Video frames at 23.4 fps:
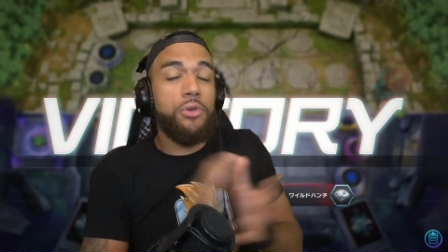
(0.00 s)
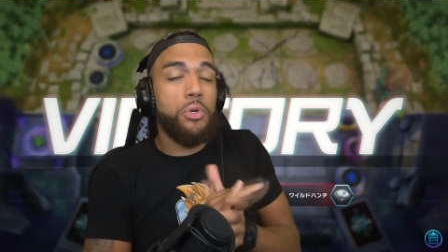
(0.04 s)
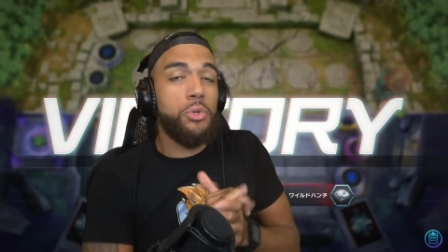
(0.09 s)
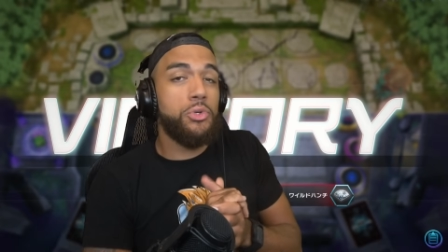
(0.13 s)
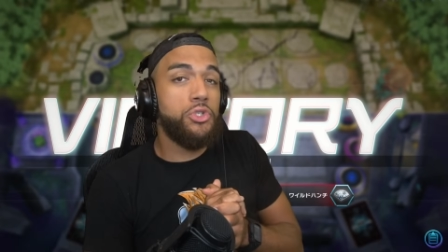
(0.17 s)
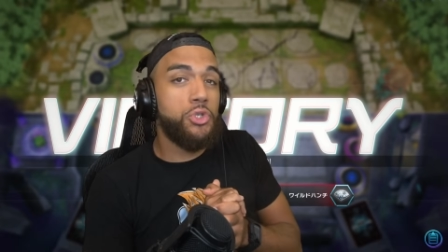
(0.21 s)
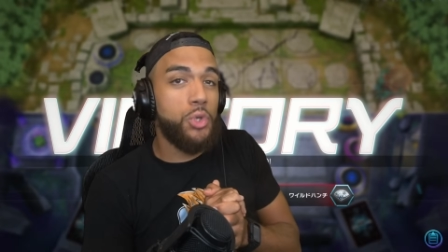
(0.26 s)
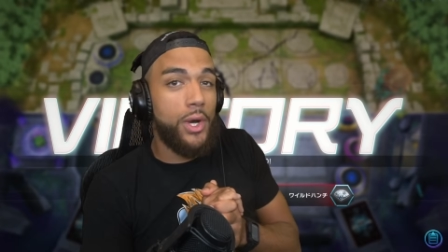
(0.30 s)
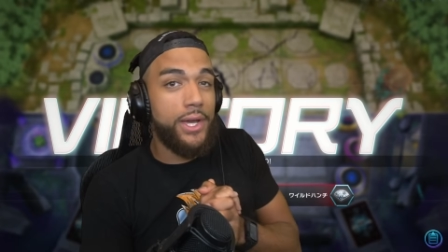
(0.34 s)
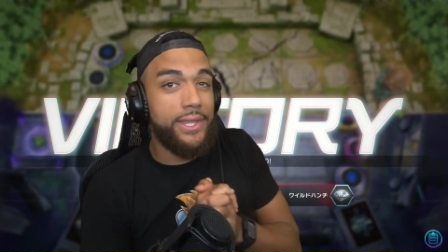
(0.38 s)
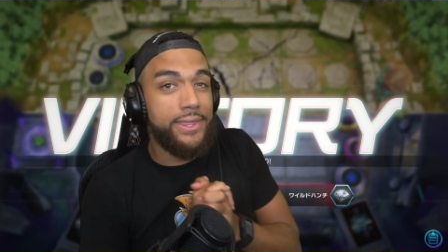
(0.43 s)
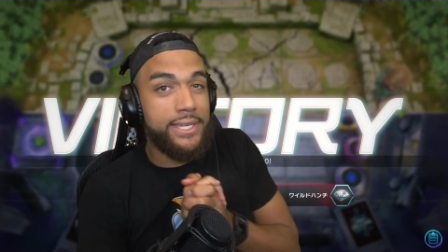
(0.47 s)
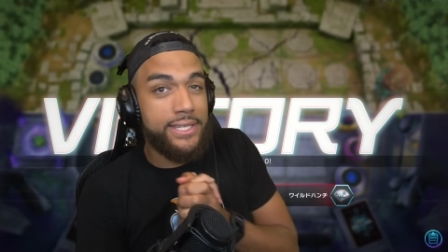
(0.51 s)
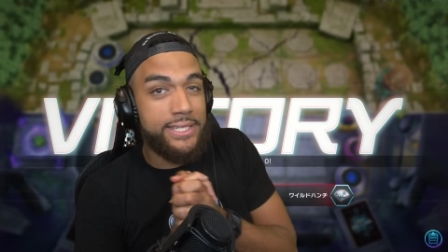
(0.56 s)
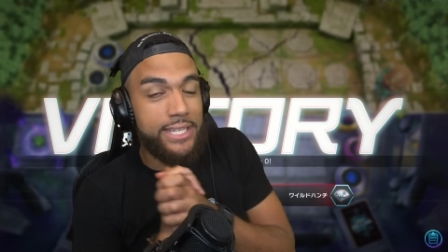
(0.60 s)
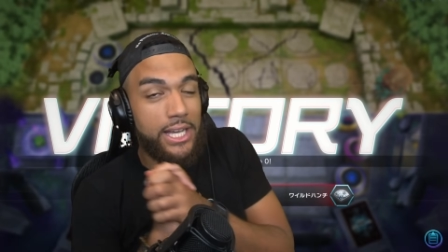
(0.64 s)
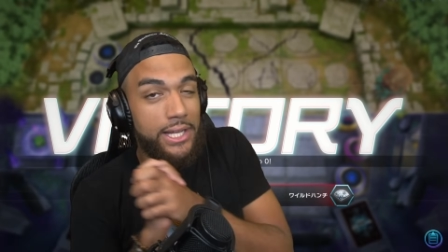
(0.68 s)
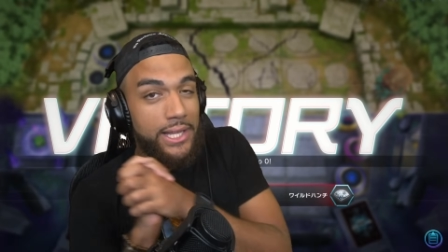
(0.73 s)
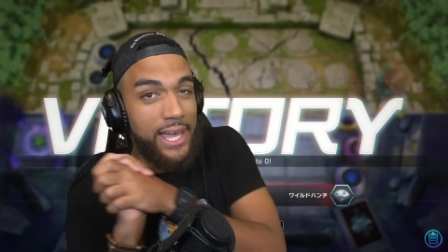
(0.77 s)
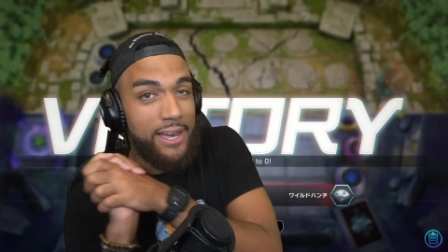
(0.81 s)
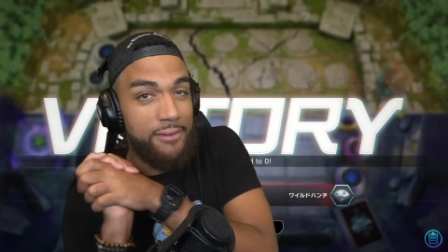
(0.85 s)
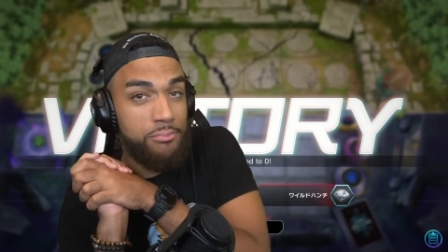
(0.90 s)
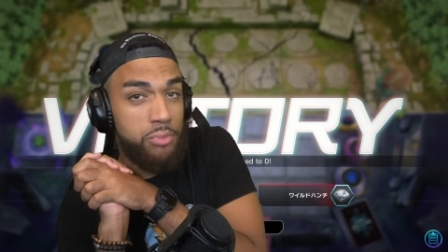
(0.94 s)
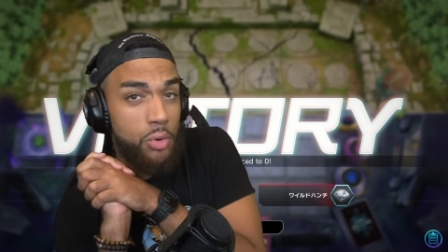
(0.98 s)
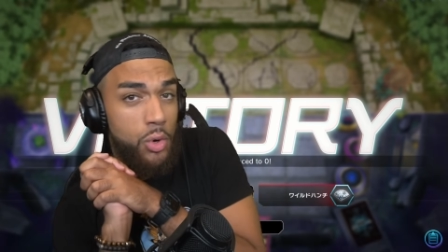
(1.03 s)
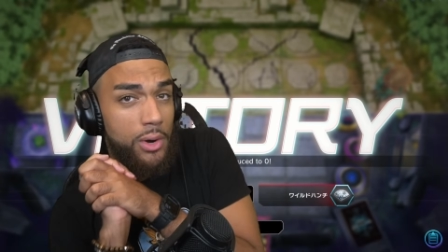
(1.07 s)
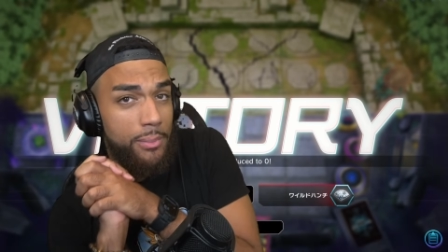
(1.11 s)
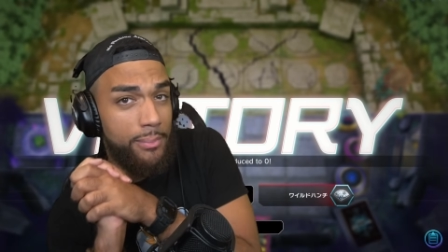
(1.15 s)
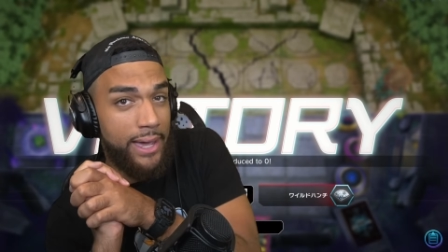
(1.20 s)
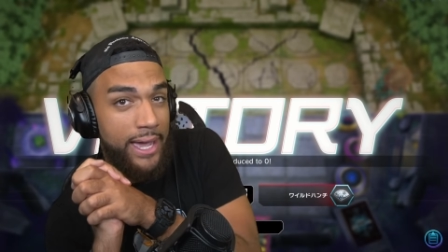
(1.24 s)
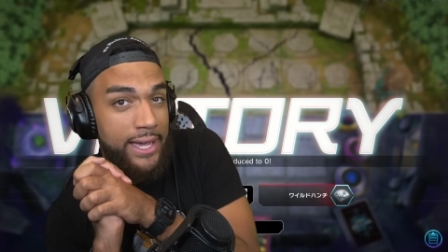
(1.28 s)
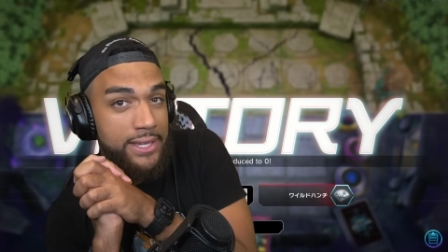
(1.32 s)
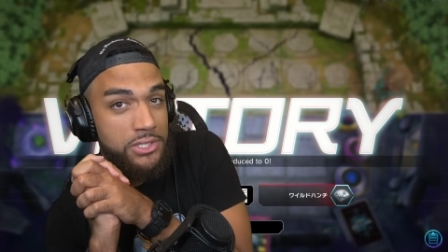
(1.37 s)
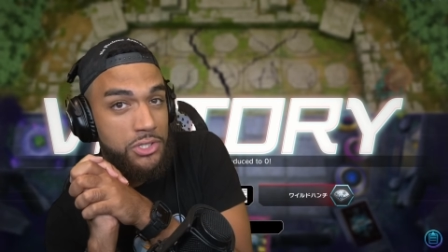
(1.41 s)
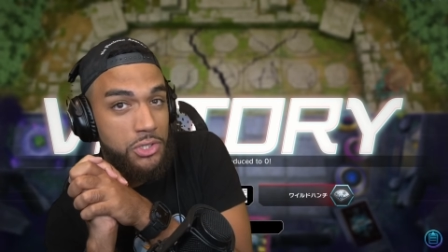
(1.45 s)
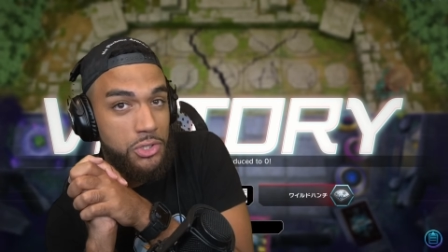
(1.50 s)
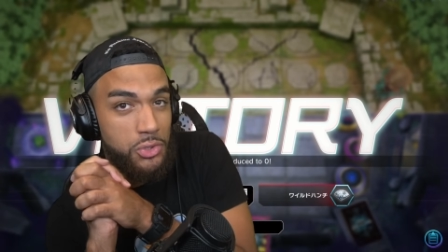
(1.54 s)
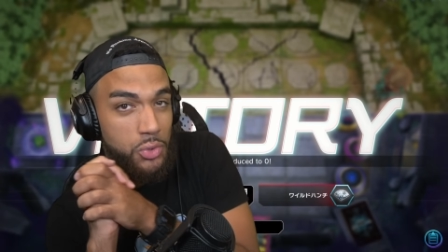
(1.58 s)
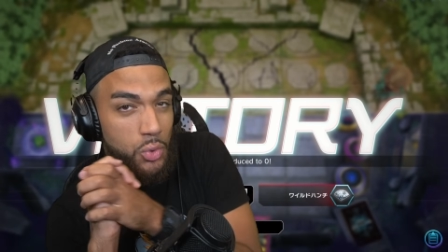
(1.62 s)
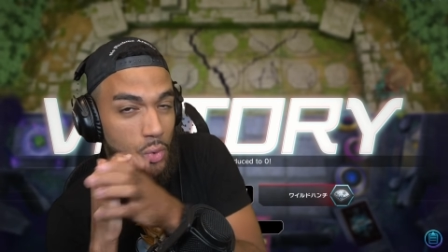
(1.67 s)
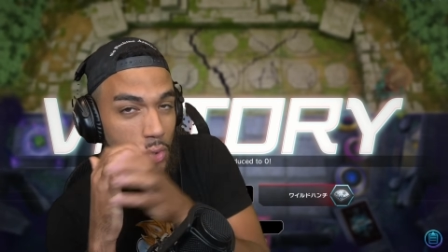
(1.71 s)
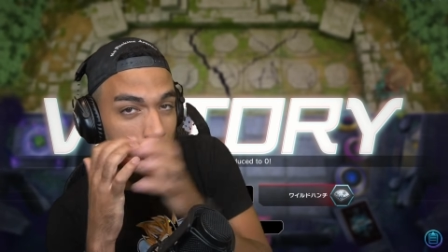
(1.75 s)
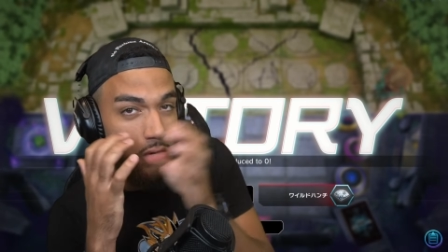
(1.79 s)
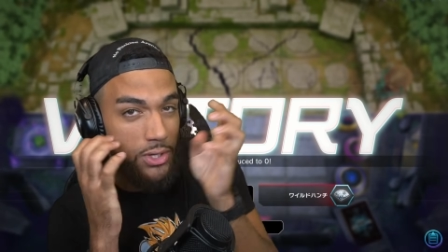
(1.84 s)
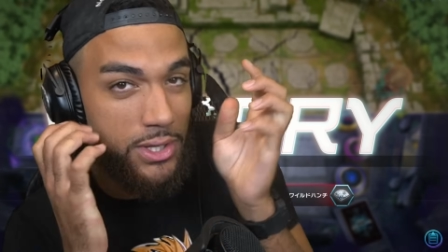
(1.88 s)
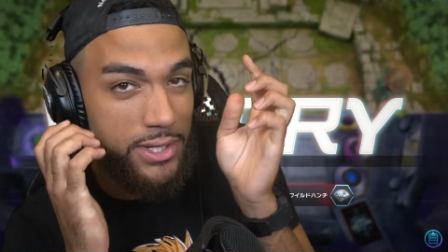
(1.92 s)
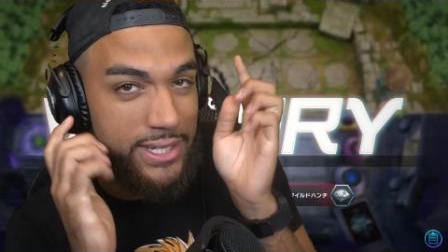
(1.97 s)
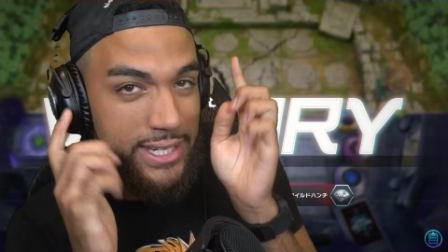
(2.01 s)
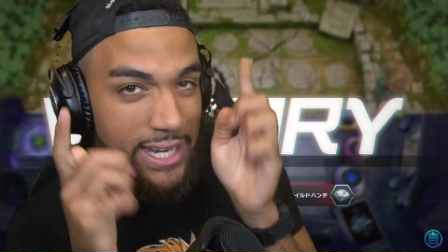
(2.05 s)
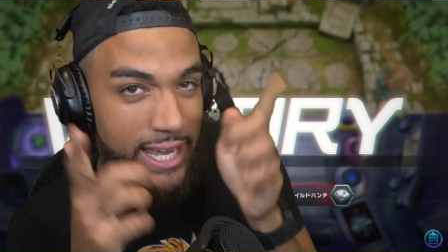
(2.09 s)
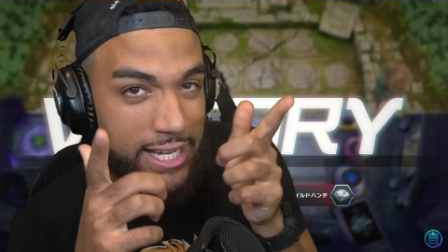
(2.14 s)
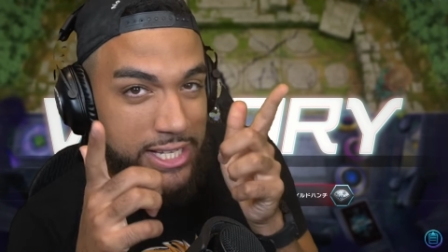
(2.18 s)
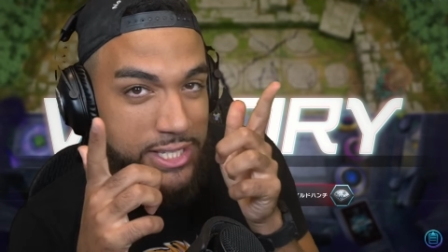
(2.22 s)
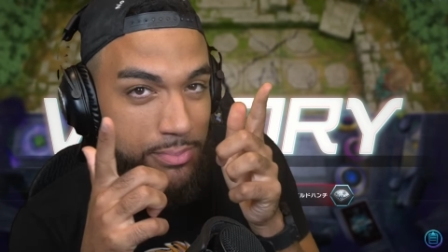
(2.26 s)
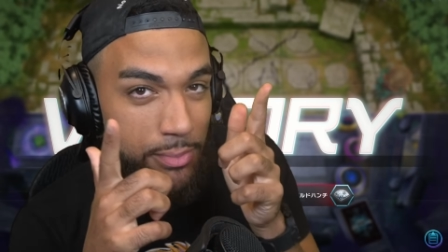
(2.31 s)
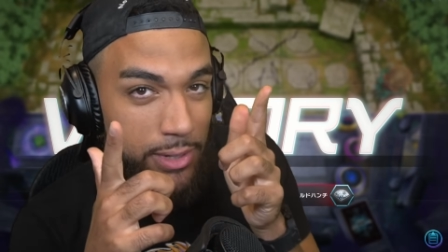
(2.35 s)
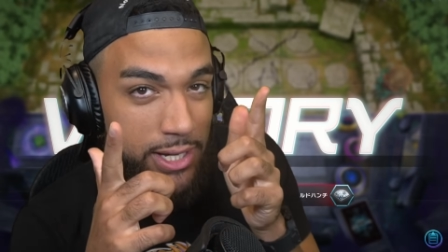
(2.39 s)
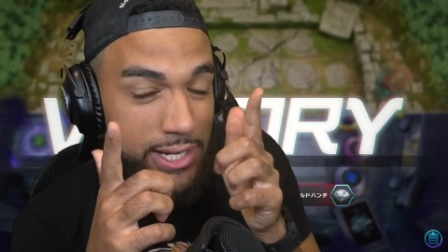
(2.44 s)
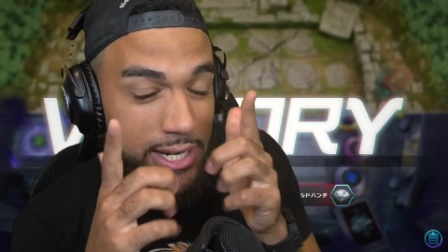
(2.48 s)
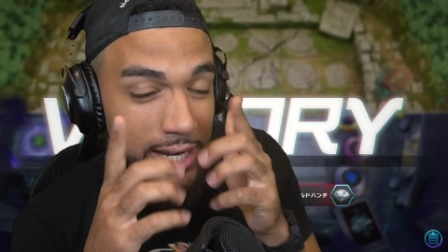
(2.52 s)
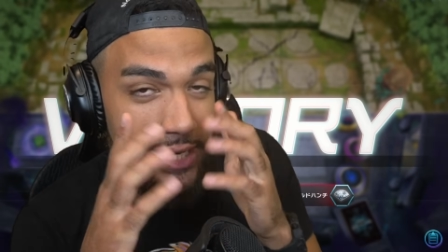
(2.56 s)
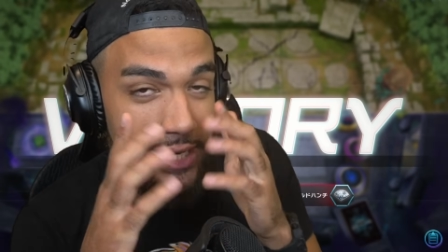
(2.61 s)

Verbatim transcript: enjoyed this. I'll have more Master Duel next Monday.